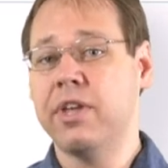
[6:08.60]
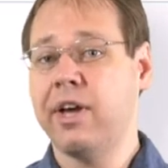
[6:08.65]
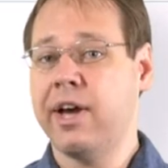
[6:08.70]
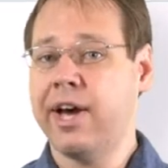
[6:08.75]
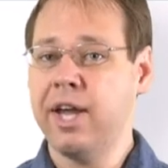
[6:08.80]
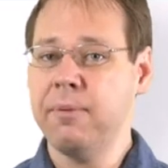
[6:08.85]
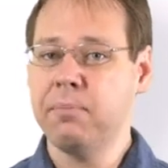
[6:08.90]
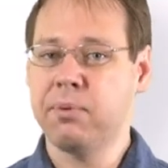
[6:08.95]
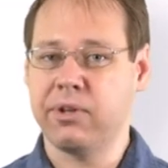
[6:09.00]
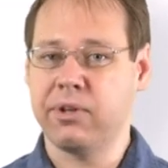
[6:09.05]

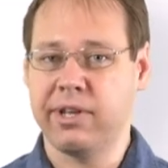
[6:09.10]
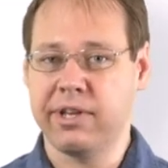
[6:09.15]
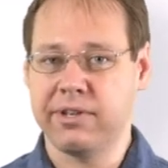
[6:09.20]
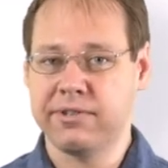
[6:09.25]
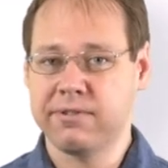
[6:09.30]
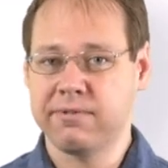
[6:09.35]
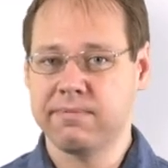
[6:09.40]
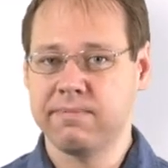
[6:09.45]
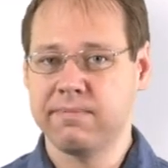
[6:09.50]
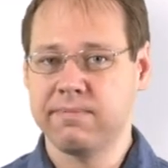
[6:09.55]

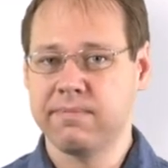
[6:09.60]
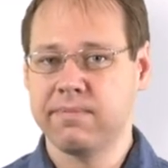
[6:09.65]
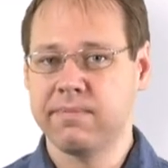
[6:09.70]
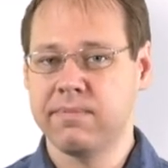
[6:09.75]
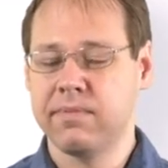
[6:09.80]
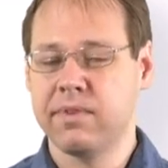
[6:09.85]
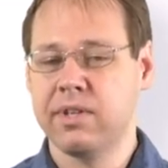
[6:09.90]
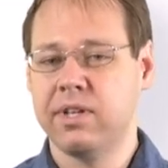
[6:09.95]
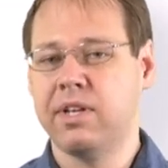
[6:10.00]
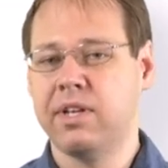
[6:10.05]
hyperlinks.
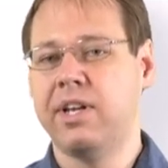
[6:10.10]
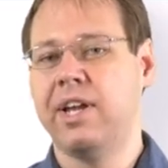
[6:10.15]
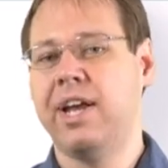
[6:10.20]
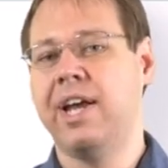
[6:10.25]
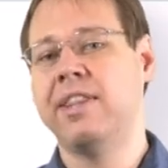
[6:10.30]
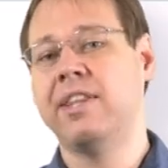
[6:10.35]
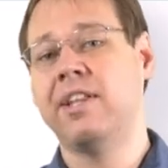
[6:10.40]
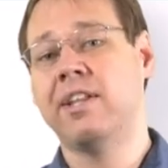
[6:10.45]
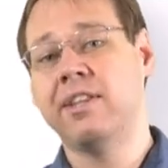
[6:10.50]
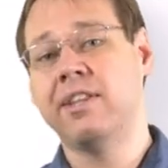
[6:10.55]

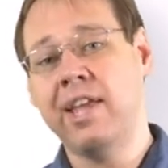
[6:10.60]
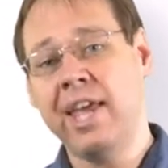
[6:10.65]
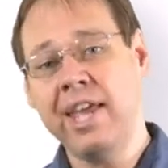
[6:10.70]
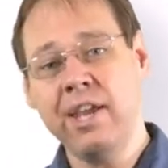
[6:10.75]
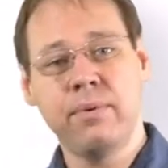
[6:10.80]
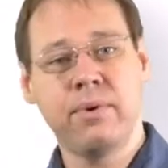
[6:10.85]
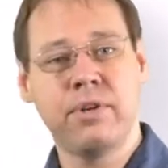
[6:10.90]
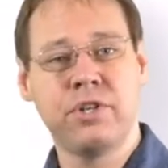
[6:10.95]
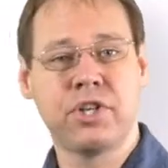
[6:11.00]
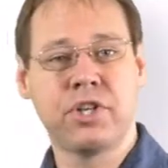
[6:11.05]
And the
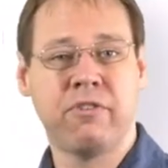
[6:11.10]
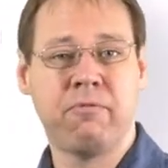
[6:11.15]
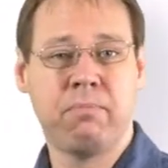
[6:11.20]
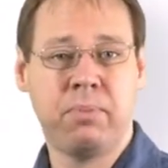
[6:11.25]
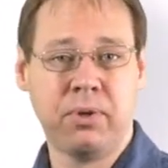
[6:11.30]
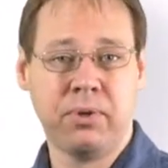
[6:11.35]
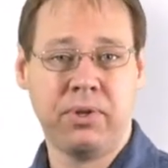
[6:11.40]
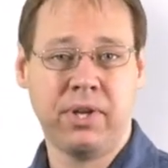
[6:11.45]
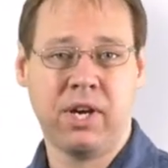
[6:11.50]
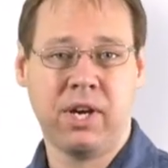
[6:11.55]
language of
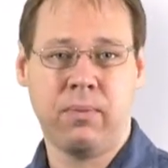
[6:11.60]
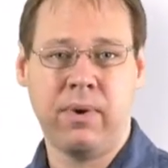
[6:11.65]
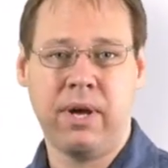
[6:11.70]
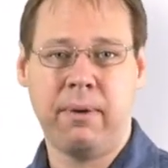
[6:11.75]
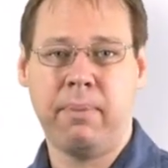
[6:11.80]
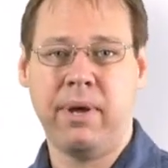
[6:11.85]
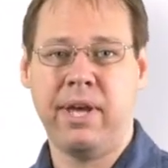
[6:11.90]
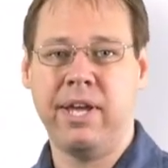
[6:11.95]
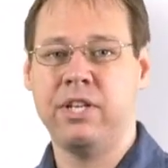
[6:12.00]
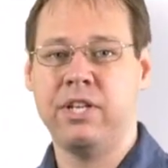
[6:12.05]
building a web
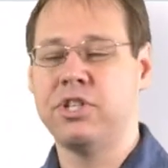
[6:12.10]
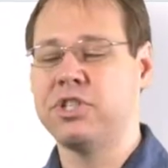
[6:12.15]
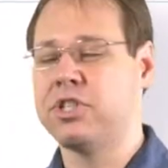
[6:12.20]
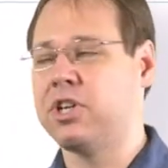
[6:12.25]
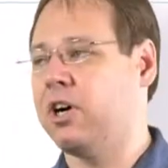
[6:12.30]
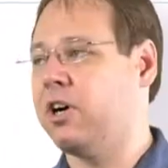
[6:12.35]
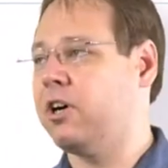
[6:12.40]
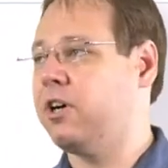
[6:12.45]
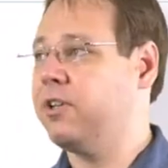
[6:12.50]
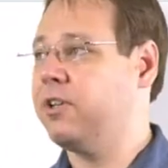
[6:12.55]
page is
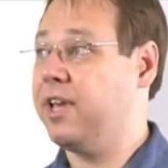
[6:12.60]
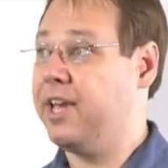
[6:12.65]
called